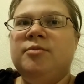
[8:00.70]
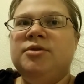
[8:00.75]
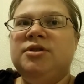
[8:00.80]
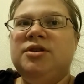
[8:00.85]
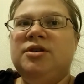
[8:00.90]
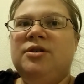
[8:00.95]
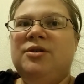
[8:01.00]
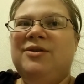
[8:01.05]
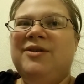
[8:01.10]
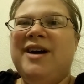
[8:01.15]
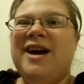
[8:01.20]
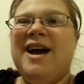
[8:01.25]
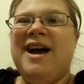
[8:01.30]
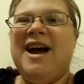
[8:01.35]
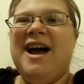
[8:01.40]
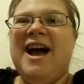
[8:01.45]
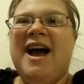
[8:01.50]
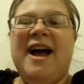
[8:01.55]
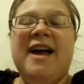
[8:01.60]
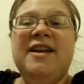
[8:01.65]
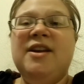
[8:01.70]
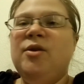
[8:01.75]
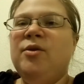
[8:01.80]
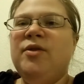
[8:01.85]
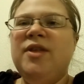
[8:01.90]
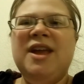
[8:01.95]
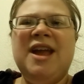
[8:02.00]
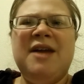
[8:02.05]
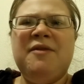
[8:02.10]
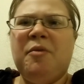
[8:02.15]
So I
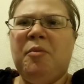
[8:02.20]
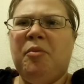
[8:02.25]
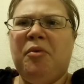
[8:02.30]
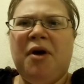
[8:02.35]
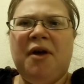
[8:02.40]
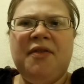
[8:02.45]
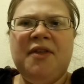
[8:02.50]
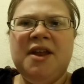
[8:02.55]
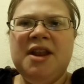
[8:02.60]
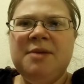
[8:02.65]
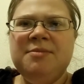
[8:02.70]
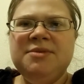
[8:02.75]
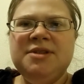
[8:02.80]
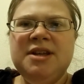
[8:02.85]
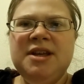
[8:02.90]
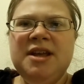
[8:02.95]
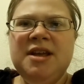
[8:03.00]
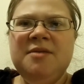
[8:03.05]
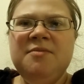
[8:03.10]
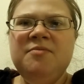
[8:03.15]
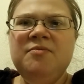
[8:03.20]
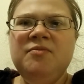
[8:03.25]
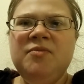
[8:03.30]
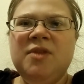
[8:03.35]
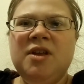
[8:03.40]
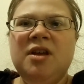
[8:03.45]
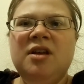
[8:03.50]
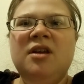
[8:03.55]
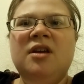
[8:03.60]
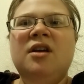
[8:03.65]
don't think I ever brought that up to him,
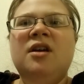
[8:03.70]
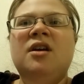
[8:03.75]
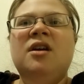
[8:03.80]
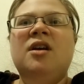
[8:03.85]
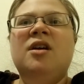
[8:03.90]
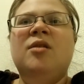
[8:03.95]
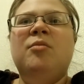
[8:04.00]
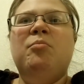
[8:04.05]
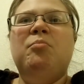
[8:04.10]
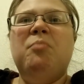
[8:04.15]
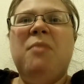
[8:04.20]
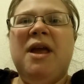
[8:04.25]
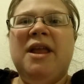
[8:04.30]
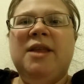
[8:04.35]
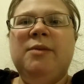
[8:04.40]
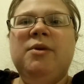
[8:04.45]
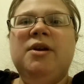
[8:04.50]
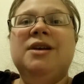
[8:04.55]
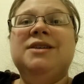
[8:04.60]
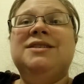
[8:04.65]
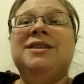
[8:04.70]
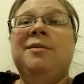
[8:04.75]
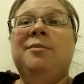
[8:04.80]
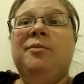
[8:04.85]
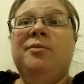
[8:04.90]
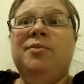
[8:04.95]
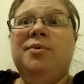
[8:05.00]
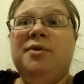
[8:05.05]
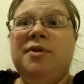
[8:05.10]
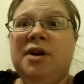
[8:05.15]
mainly because
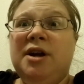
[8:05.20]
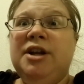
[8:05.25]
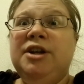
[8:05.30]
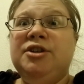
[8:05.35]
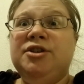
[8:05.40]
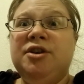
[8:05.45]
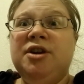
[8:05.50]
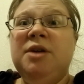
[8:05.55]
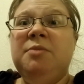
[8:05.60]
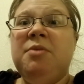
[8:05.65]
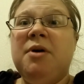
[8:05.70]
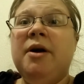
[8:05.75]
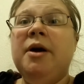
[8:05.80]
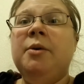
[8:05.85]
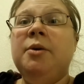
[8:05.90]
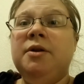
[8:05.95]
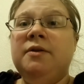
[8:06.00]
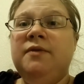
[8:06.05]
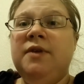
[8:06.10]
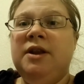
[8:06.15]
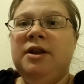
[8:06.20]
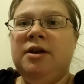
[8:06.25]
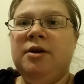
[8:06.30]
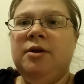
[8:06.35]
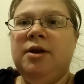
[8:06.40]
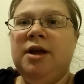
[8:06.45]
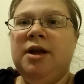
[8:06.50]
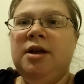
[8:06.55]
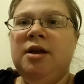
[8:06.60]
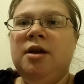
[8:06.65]
I'm pretty sure he probably would have
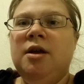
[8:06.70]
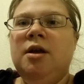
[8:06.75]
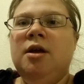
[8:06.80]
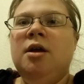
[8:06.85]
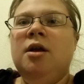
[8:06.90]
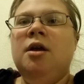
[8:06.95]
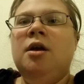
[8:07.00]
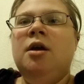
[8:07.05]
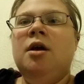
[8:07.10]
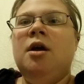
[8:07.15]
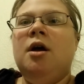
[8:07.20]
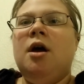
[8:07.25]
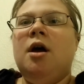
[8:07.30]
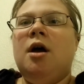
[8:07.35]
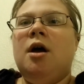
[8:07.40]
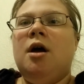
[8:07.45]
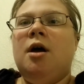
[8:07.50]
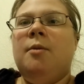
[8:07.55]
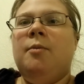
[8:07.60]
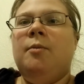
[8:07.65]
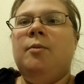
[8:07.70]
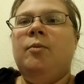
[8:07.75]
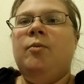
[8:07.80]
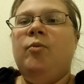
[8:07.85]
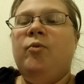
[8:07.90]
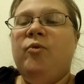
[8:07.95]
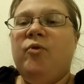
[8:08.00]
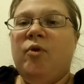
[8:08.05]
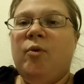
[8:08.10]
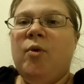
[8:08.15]
vetoed it.
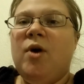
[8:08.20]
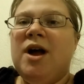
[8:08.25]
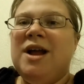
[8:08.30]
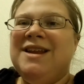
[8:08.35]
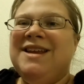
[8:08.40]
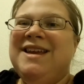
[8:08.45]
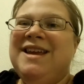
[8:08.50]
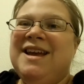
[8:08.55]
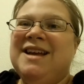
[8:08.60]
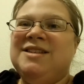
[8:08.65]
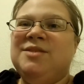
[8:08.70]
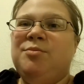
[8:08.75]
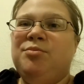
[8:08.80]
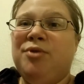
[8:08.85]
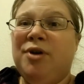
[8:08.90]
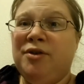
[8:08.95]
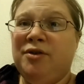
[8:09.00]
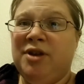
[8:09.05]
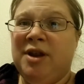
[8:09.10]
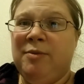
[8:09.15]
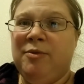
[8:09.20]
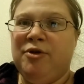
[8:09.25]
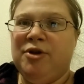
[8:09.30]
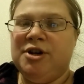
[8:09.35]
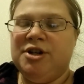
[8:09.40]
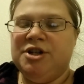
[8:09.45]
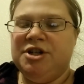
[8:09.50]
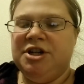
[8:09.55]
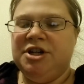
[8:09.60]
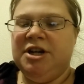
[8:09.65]
For one, he has a brother named
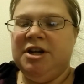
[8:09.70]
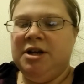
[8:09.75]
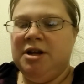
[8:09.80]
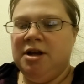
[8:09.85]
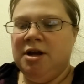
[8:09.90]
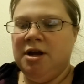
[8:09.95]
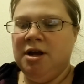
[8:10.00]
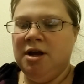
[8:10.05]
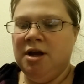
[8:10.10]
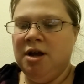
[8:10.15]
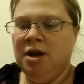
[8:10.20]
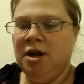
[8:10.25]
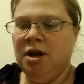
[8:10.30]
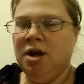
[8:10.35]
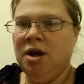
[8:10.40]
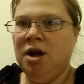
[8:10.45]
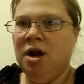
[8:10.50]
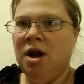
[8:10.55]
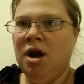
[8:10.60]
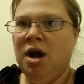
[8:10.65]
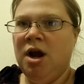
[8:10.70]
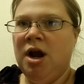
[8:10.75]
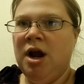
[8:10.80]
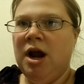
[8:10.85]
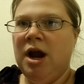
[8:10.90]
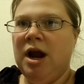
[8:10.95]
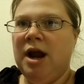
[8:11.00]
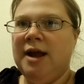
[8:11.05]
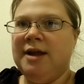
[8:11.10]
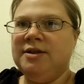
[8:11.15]
Christian.
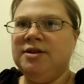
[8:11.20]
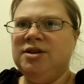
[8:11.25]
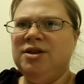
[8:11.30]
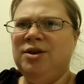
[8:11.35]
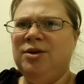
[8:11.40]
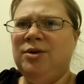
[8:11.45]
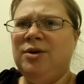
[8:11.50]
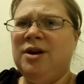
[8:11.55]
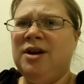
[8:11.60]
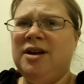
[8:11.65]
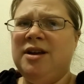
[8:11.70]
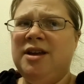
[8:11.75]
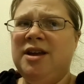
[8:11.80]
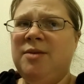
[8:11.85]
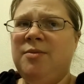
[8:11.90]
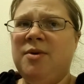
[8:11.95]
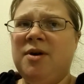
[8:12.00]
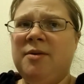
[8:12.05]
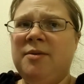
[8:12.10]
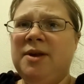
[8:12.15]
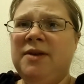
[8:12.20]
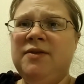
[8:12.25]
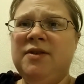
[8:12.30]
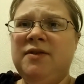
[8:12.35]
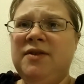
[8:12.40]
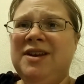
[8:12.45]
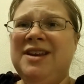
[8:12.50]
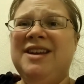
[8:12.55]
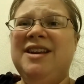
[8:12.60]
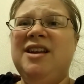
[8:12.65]
And two, he probably, even
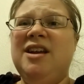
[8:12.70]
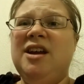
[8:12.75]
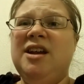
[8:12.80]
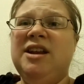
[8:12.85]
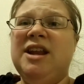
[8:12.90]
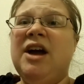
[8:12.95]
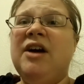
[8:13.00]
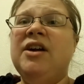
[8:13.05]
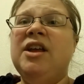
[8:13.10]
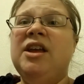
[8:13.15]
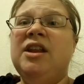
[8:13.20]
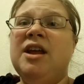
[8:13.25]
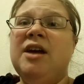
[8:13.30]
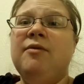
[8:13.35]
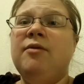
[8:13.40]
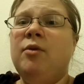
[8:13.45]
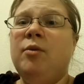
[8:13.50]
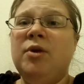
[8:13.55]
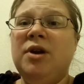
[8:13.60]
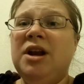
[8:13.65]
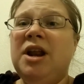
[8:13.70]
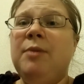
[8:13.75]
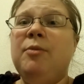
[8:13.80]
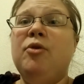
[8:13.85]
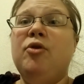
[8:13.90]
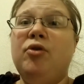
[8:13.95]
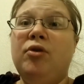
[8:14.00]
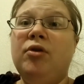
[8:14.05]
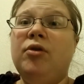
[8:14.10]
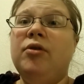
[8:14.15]
if he didn't, I doubt he'd ever want to name
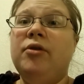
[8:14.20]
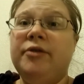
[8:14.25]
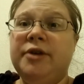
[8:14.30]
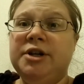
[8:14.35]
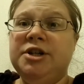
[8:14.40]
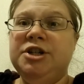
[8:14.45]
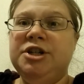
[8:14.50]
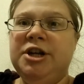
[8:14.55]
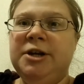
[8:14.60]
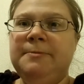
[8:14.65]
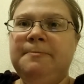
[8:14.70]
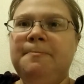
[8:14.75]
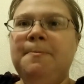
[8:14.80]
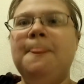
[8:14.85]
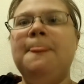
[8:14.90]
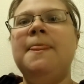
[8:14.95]
a girl Christian.